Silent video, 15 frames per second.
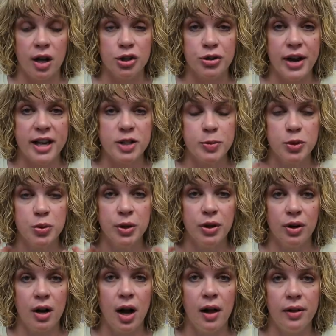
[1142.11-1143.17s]
contrast between
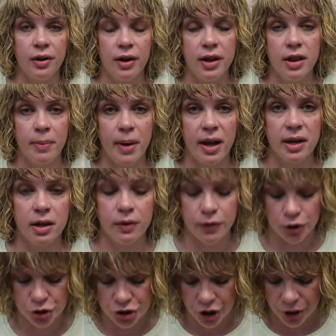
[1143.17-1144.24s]
your collar and the body
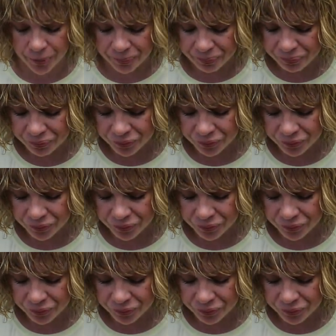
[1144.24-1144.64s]
of your shirt.